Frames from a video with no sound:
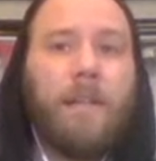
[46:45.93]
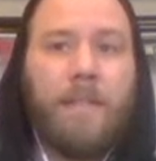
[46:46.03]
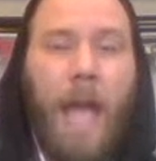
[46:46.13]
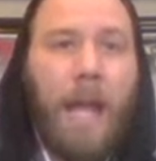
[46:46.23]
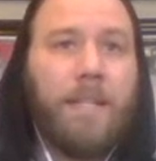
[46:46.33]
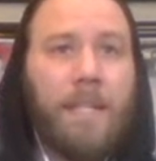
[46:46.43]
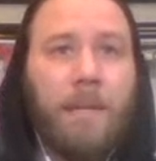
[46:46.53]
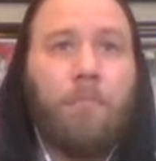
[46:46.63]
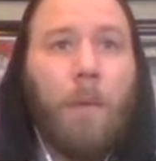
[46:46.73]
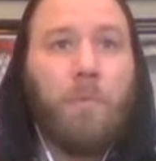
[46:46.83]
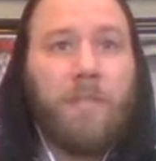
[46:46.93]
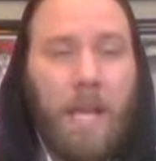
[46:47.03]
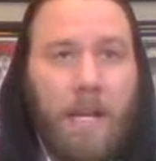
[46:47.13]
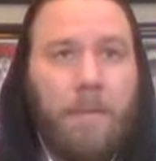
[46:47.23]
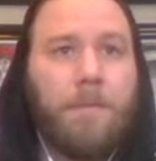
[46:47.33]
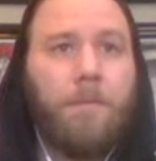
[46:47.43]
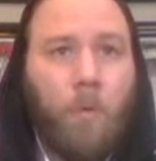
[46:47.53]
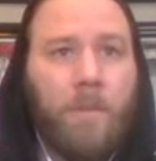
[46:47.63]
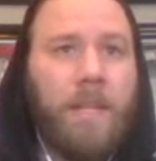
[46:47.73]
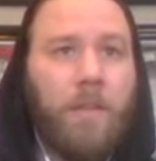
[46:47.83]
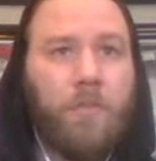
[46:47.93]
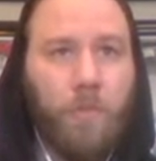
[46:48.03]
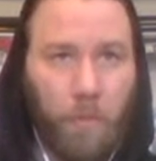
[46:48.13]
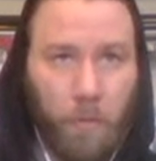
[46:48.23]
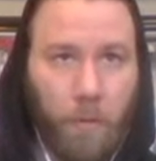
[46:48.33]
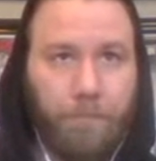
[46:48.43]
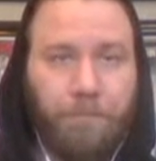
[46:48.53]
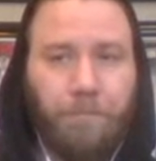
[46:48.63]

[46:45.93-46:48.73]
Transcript: tag team representatives for the Inner Circle.